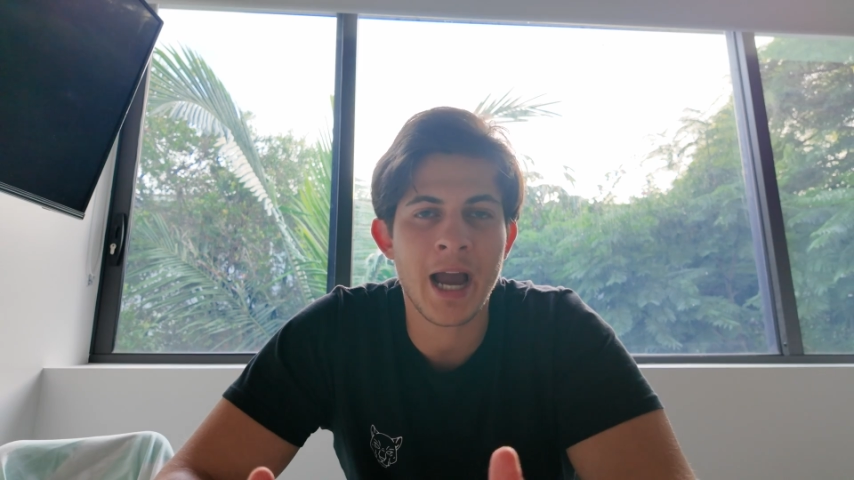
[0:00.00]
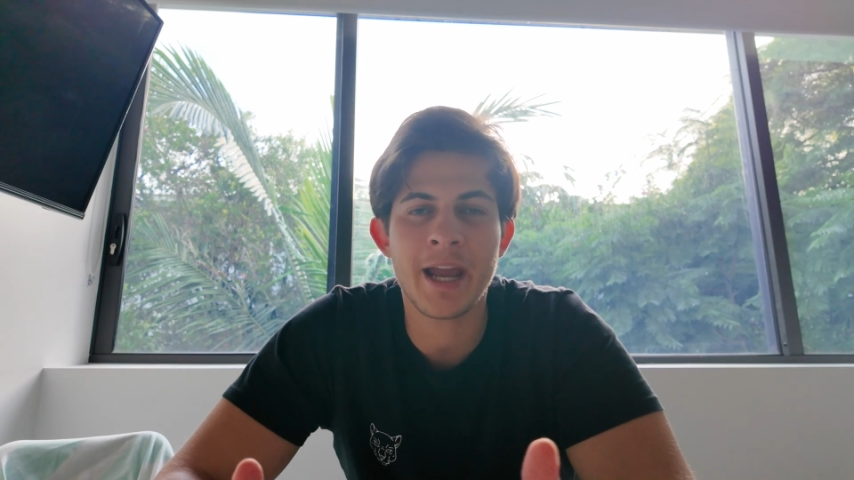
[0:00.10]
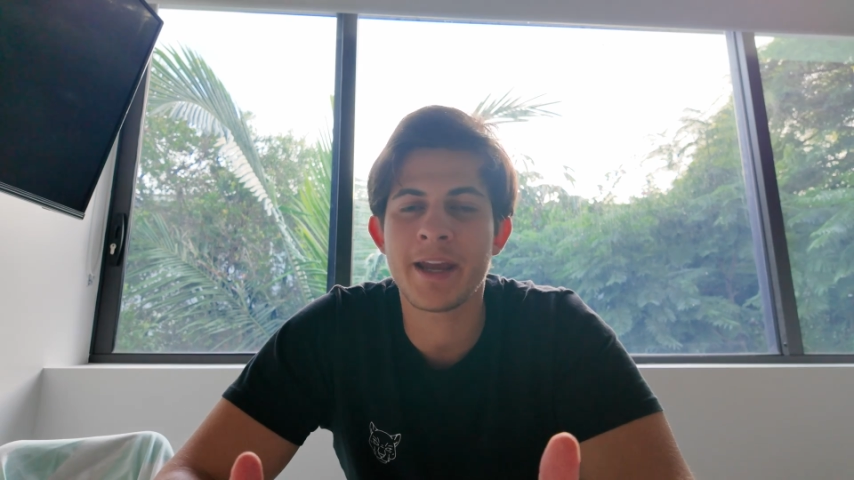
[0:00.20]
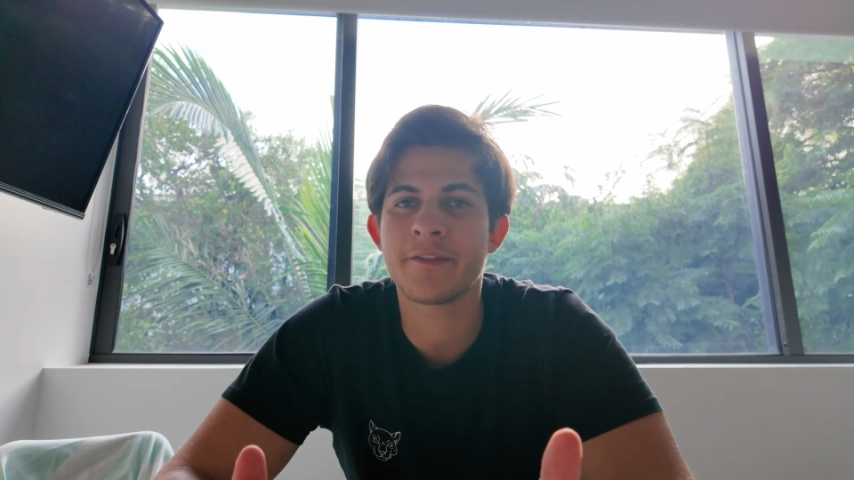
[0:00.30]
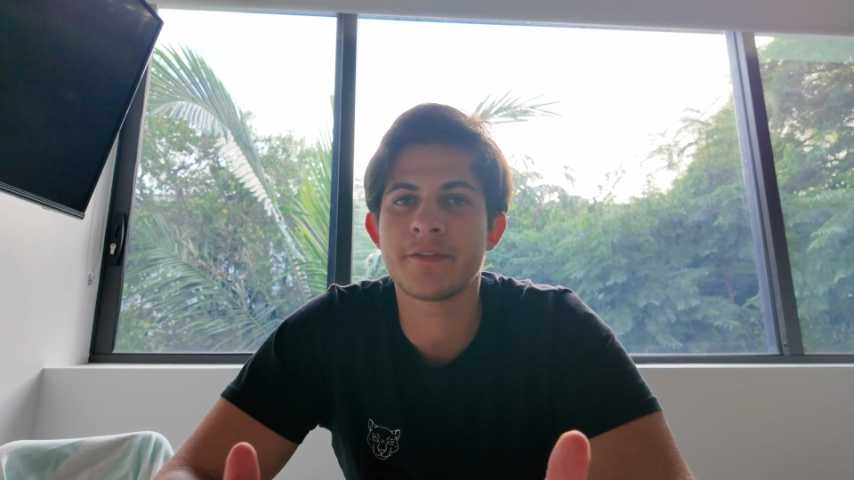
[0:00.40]

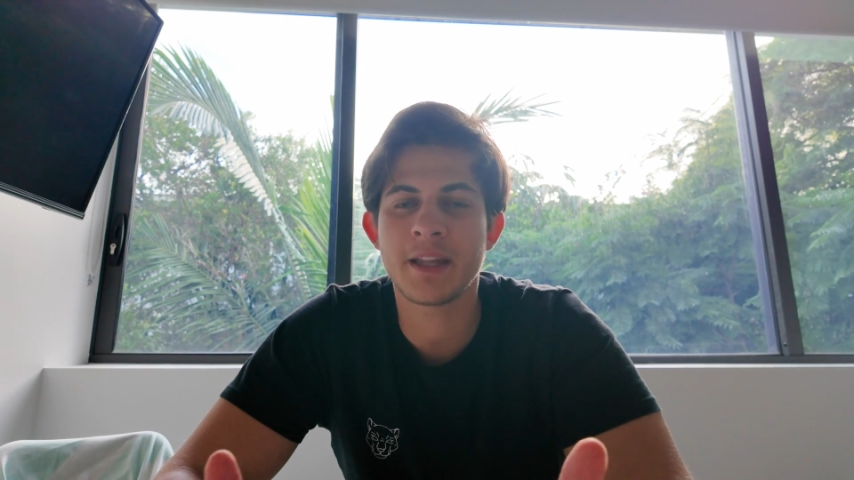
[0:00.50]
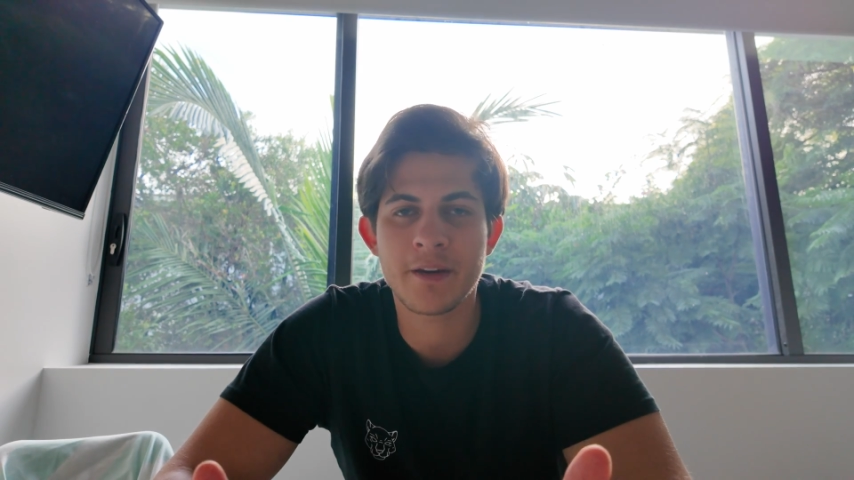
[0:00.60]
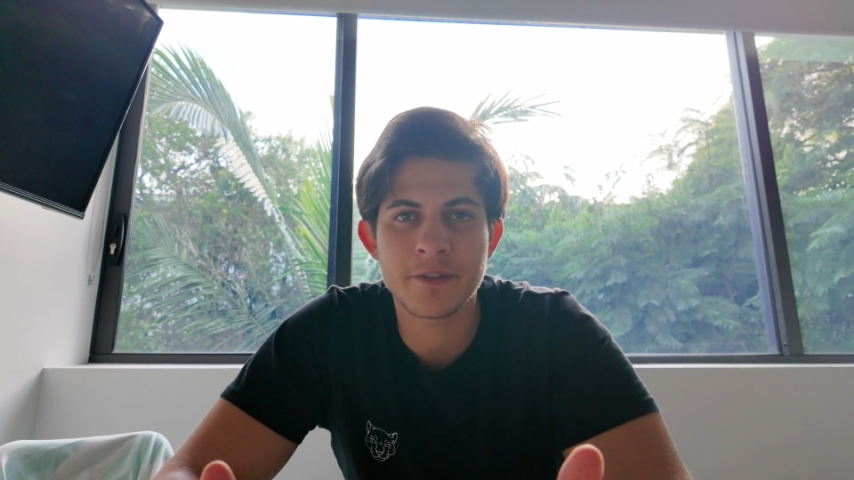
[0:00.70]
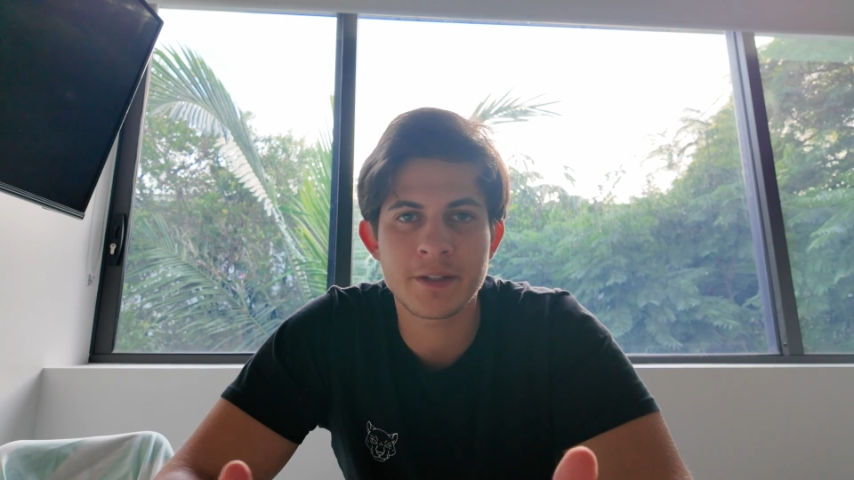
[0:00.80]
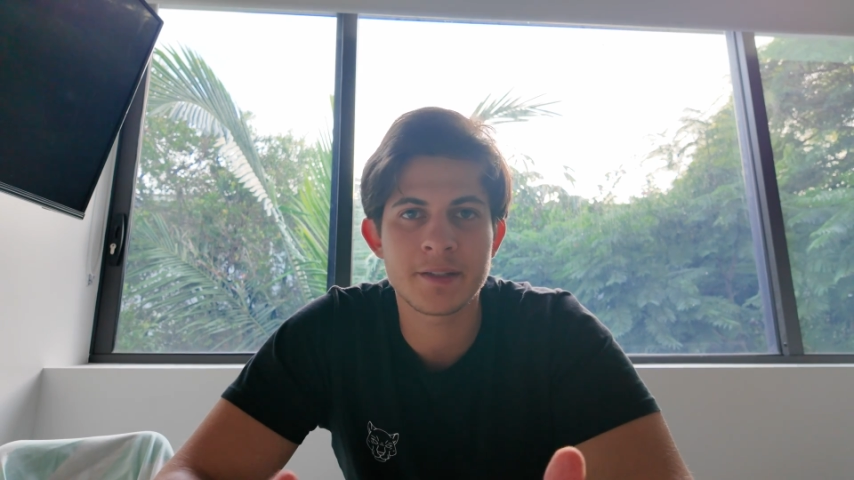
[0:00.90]
I have
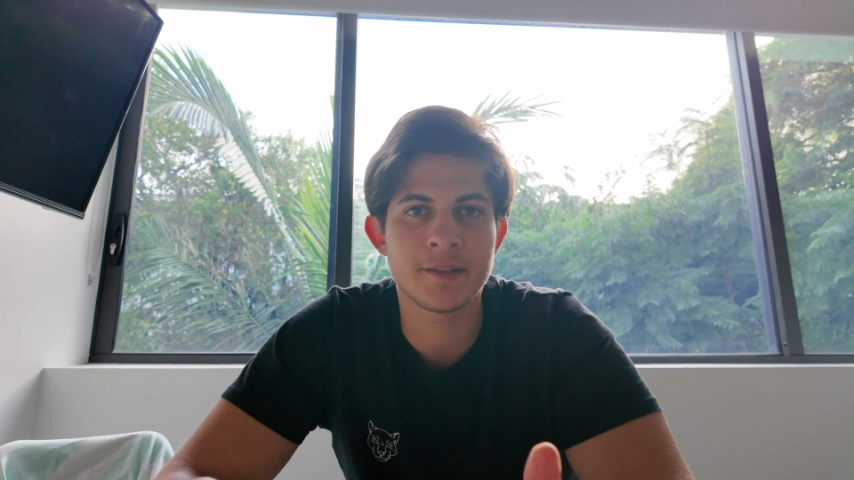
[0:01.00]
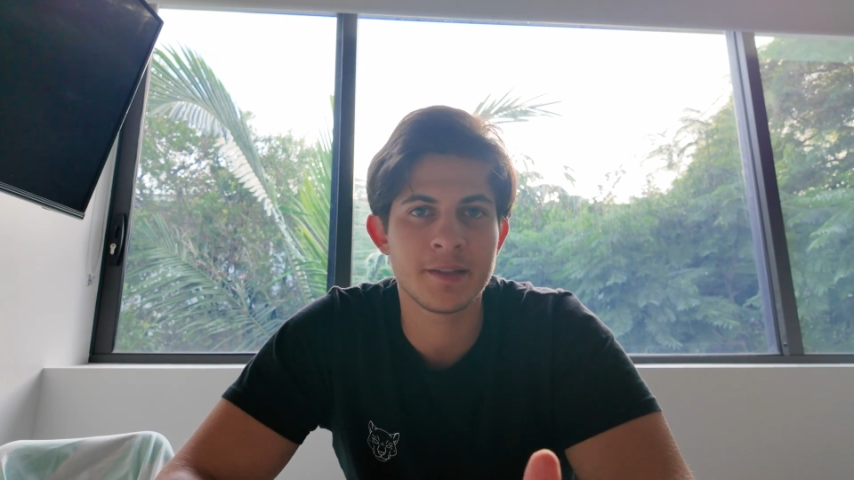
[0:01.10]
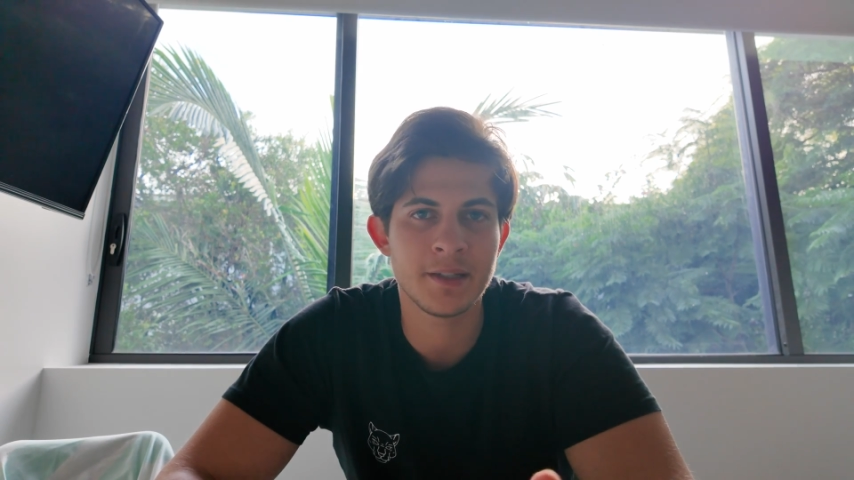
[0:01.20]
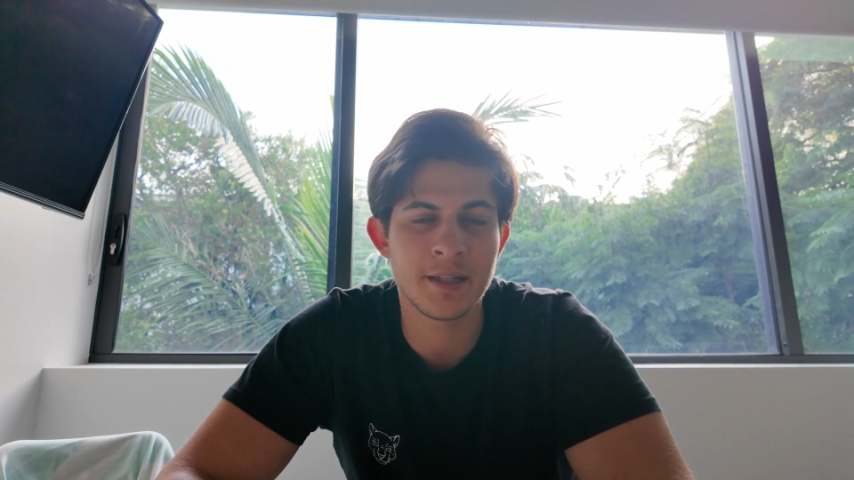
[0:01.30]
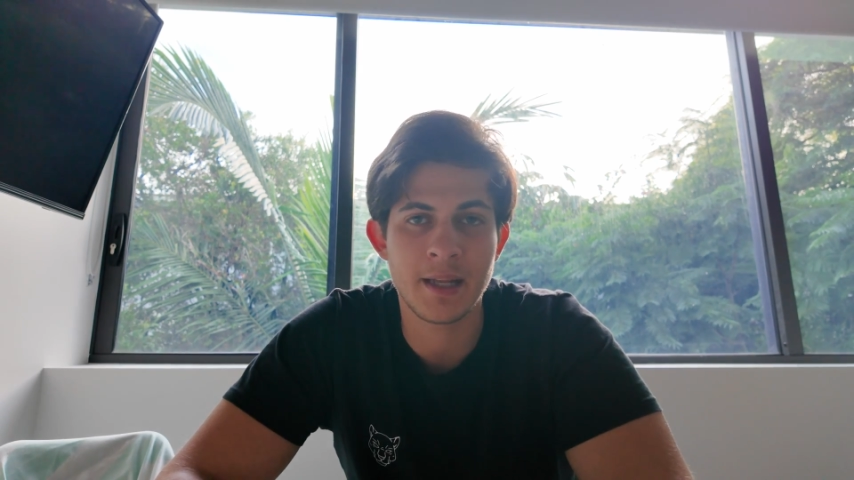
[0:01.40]
never
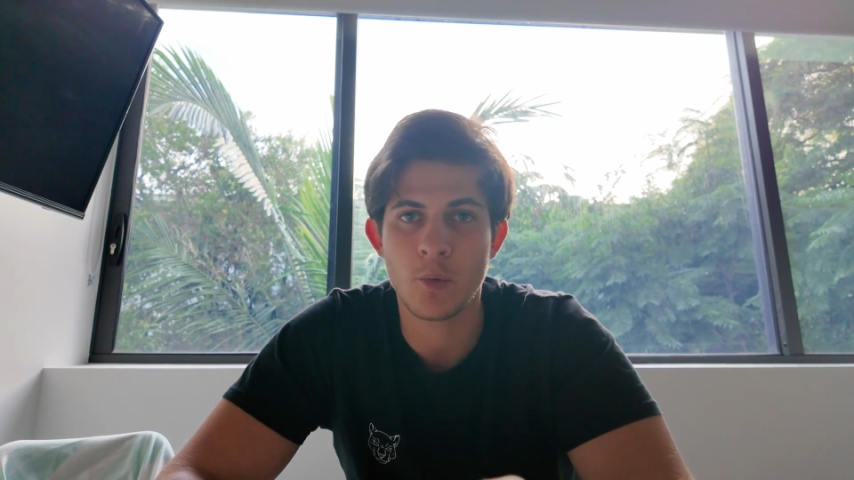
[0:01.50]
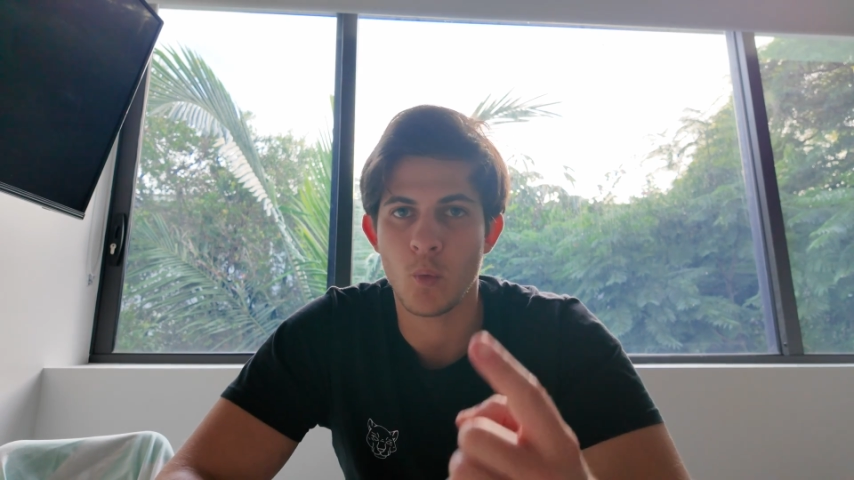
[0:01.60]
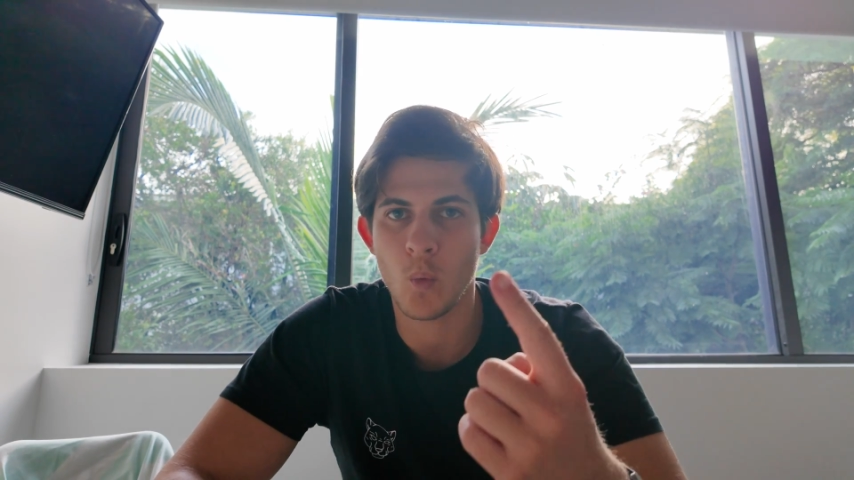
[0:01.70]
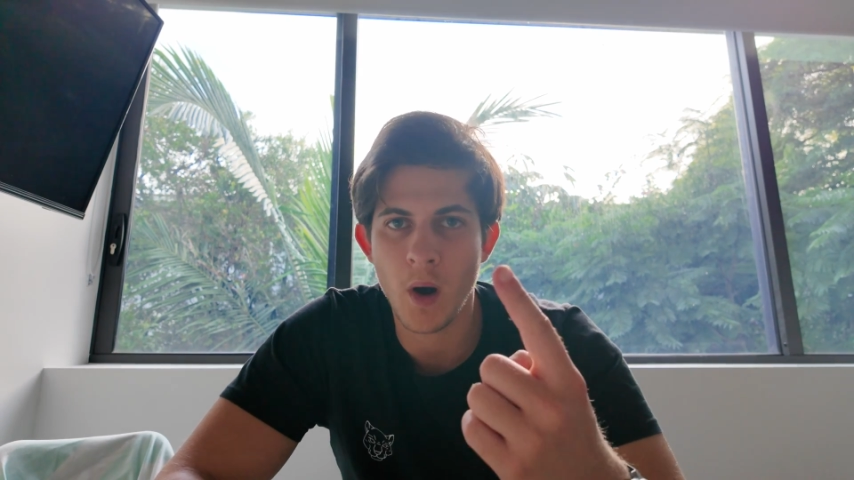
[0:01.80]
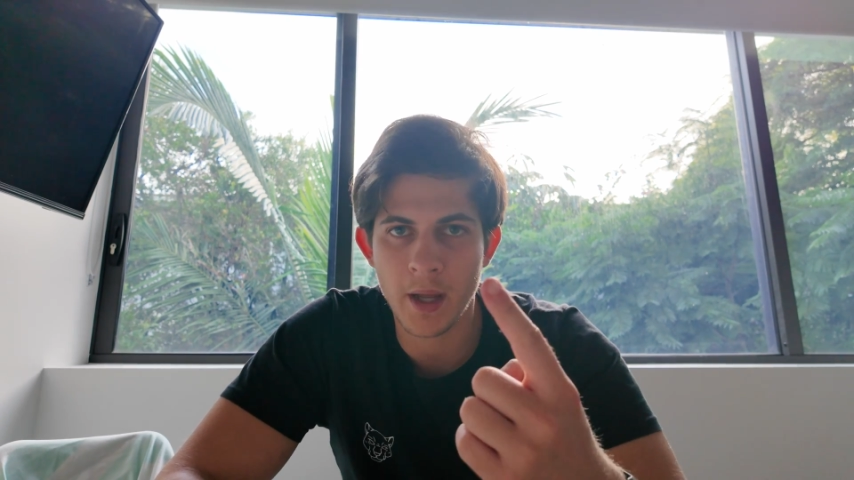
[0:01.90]
seen
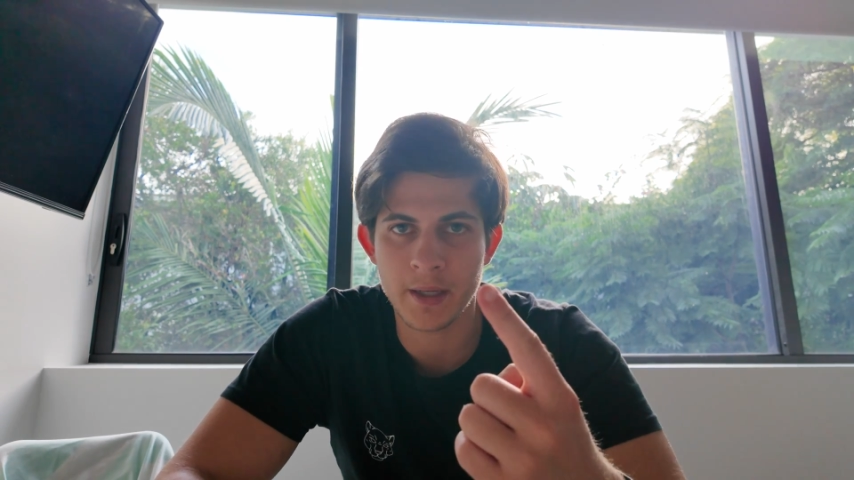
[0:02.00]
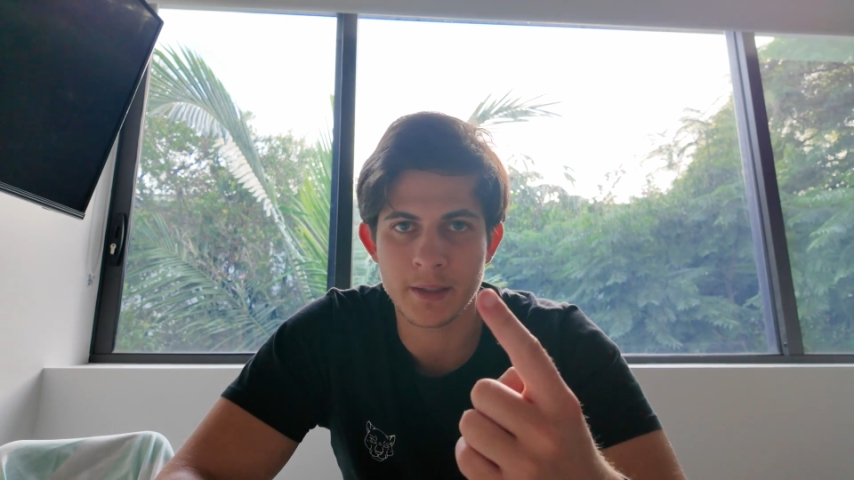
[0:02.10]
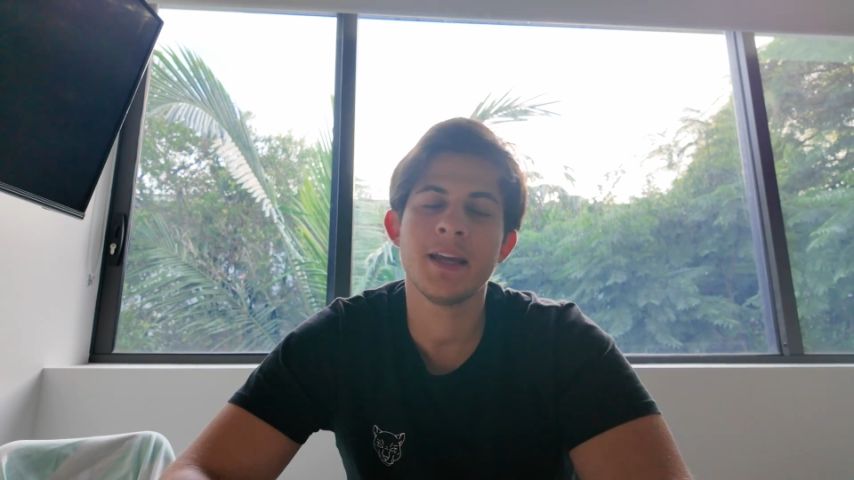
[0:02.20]
one.